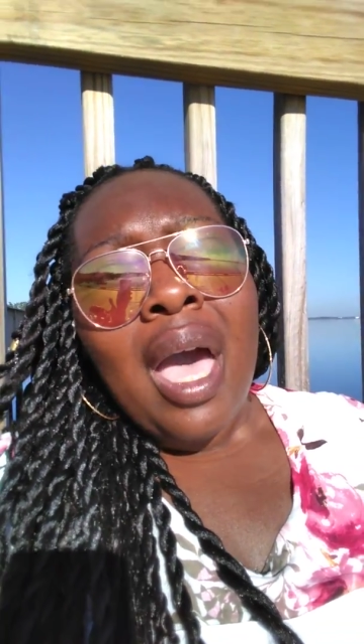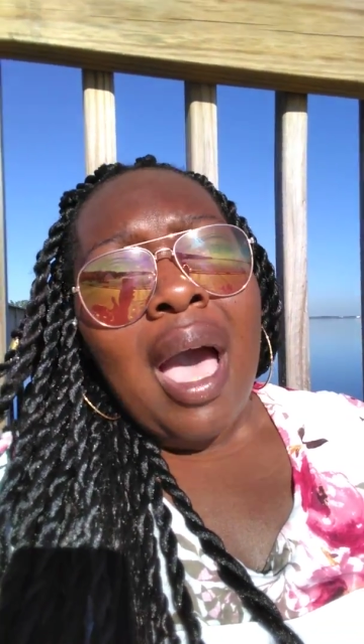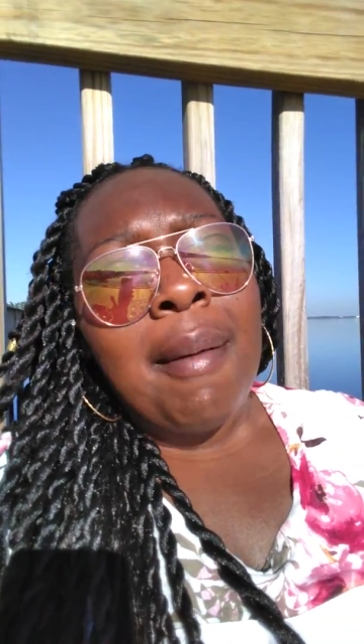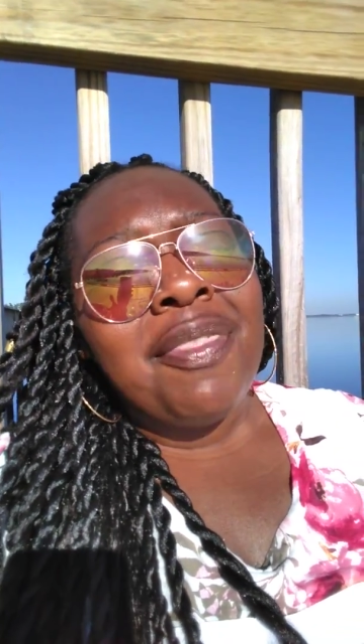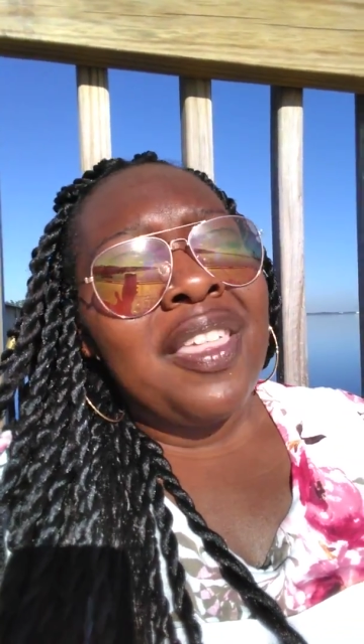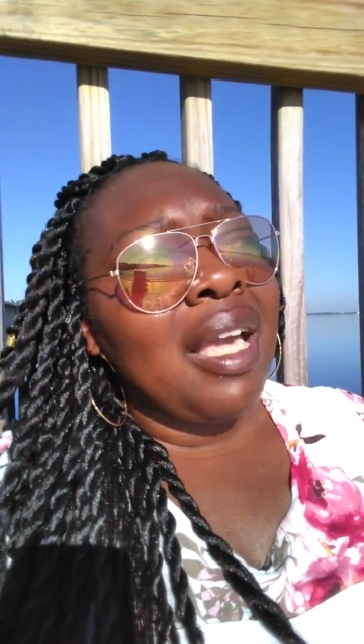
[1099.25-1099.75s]

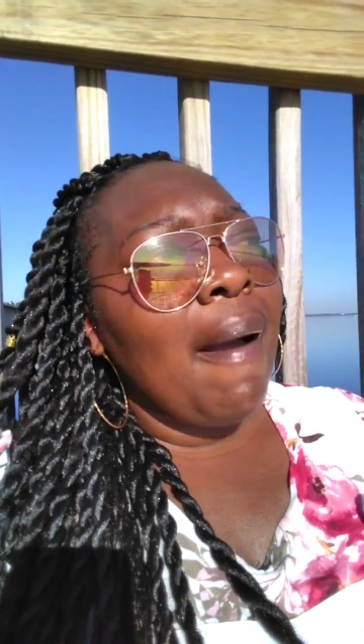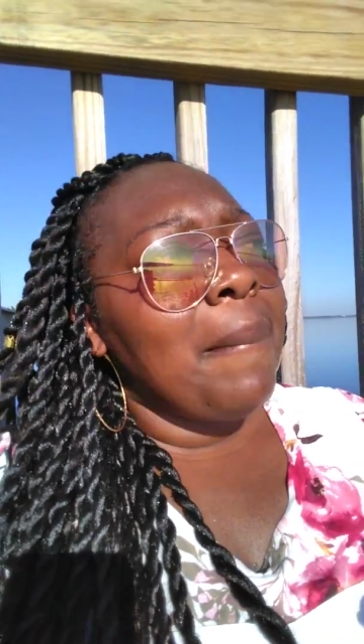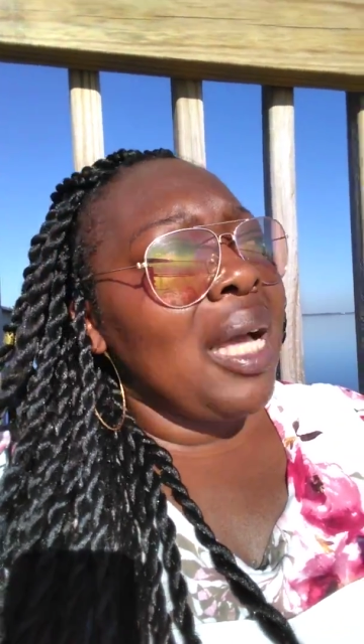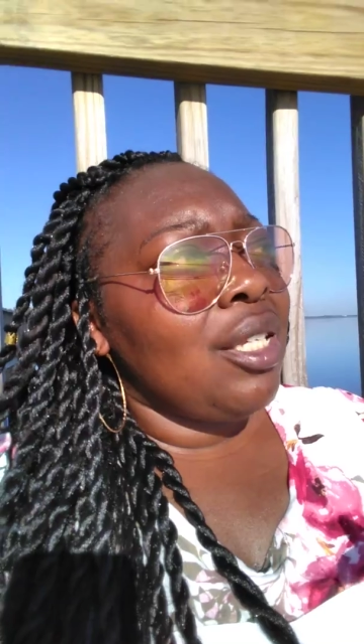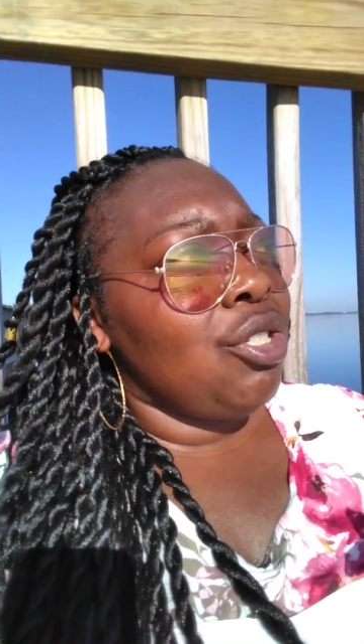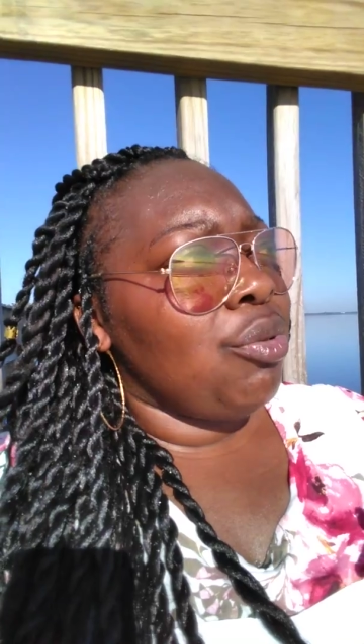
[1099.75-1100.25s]
I think I
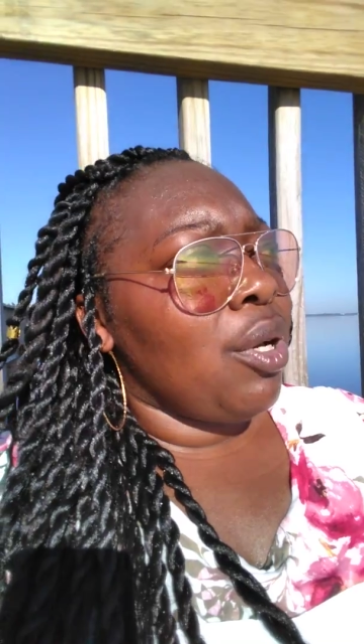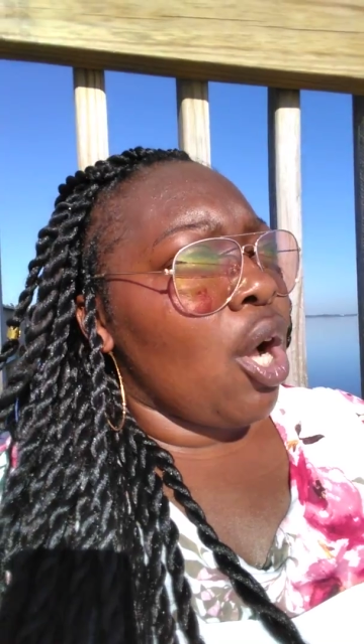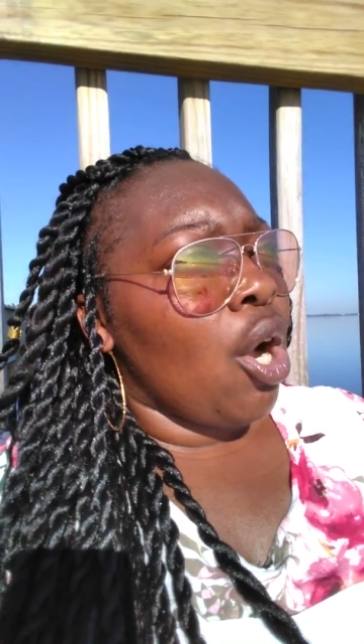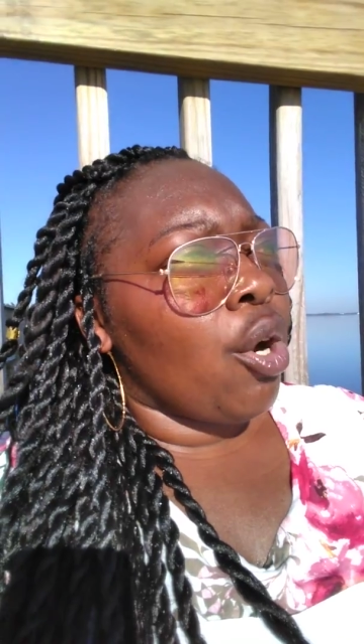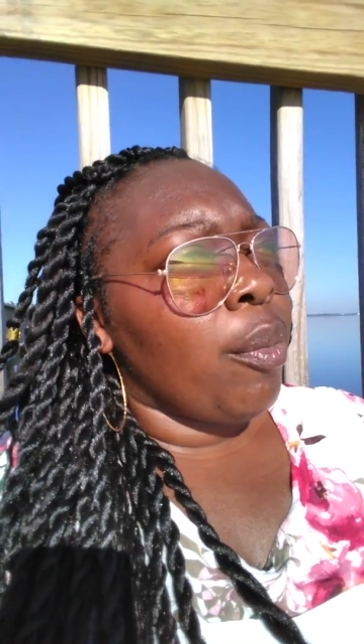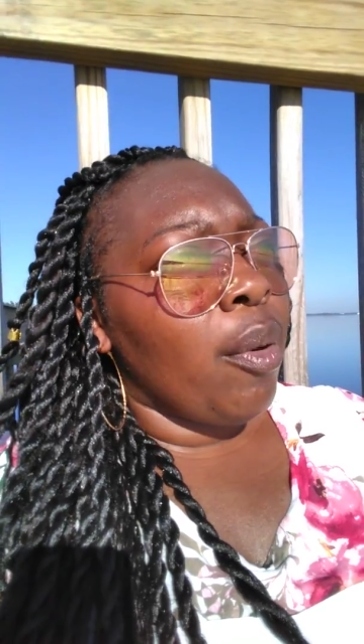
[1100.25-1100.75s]
might do a
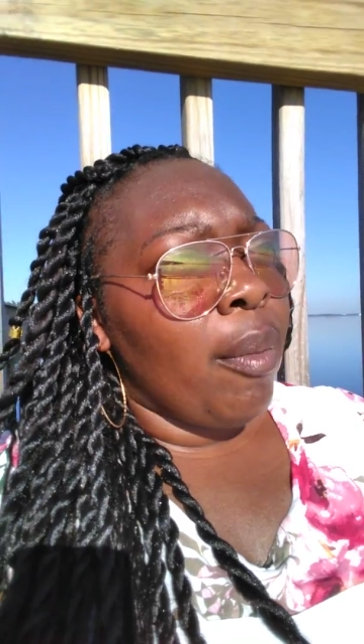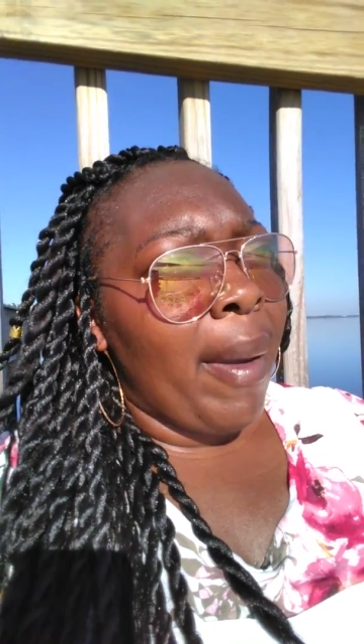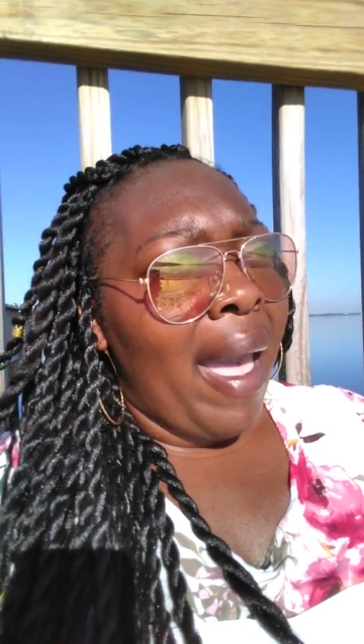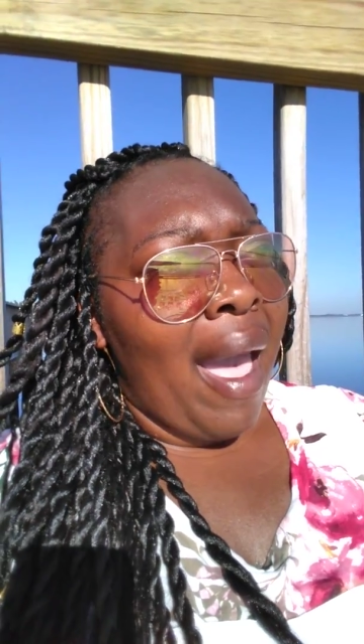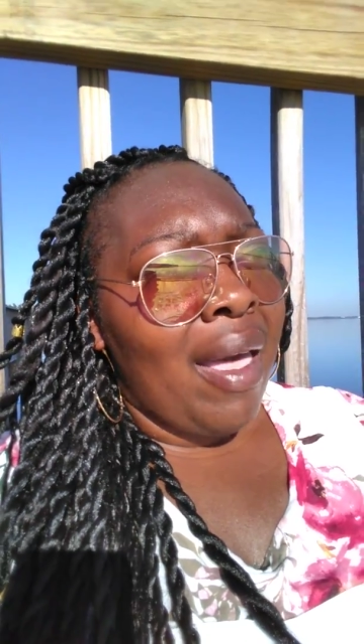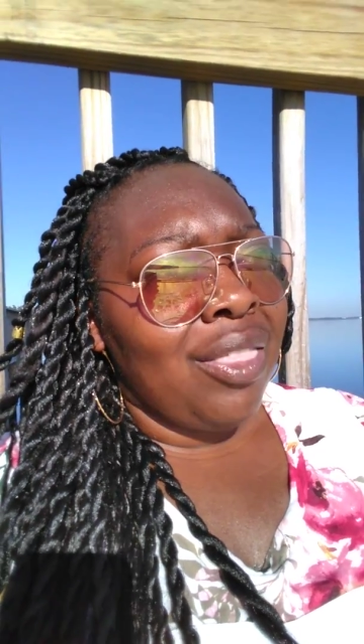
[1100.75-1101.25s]
herbal
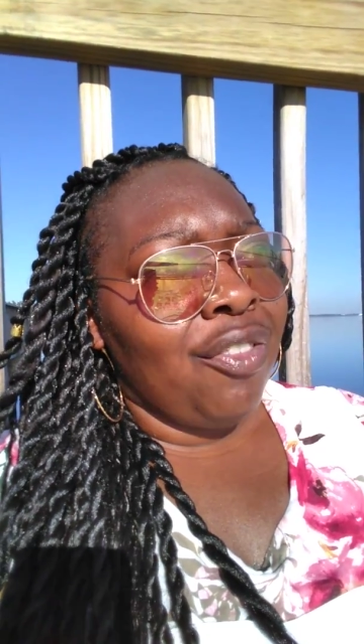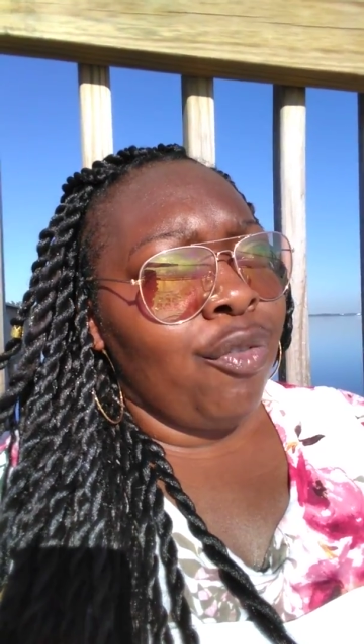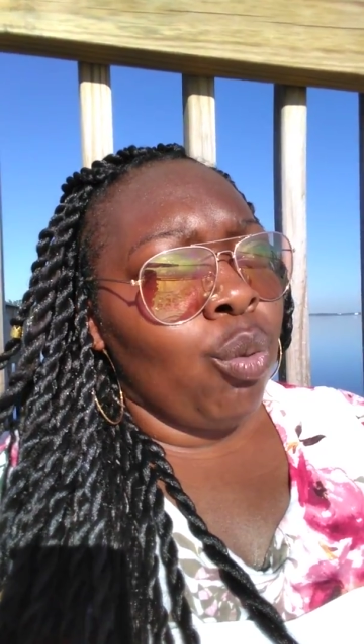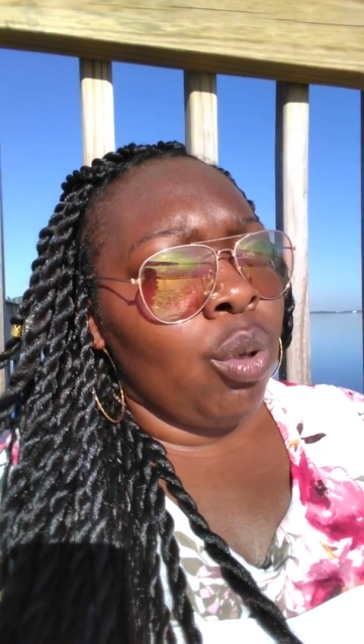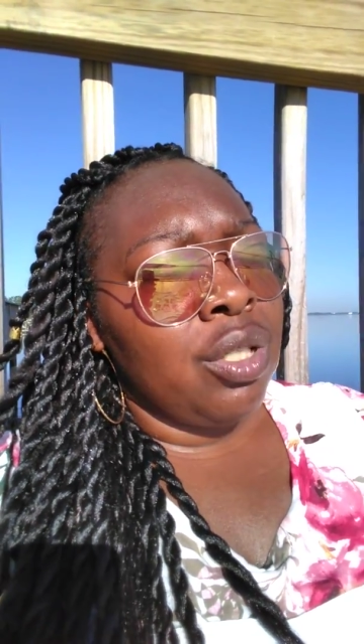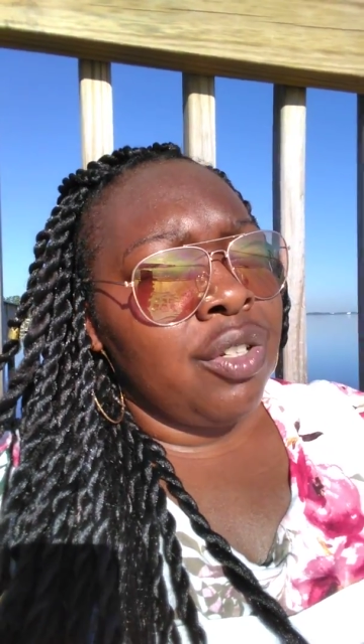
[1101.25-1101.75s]
bath
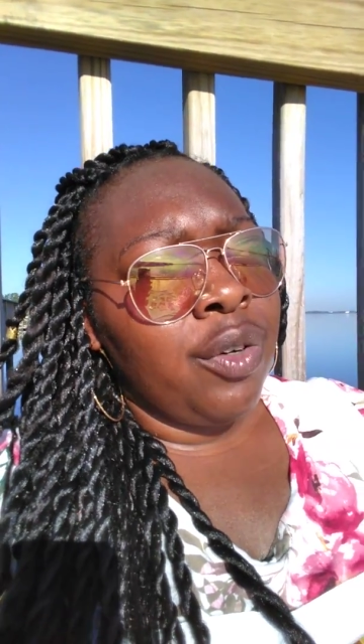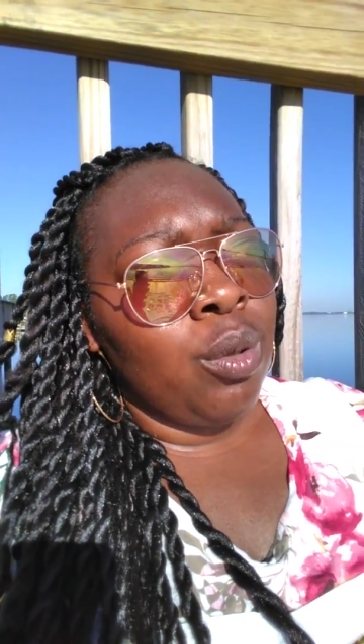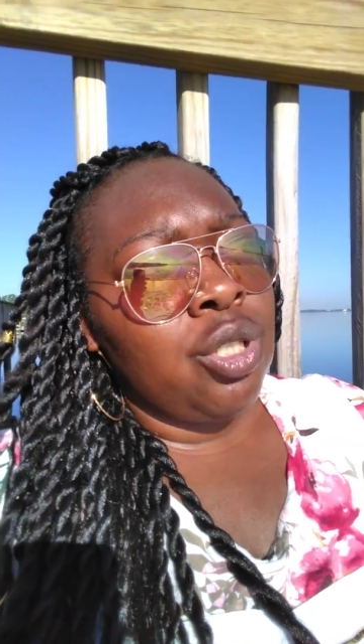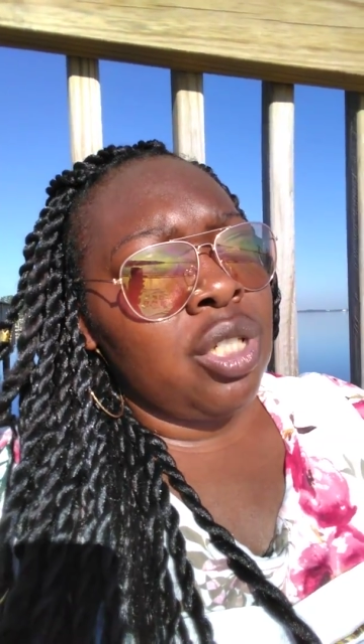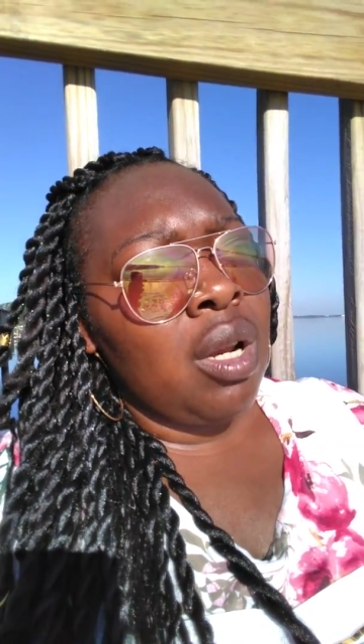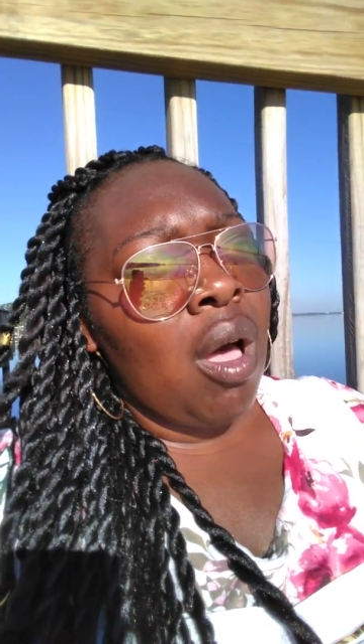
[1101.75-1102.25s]
for devotion,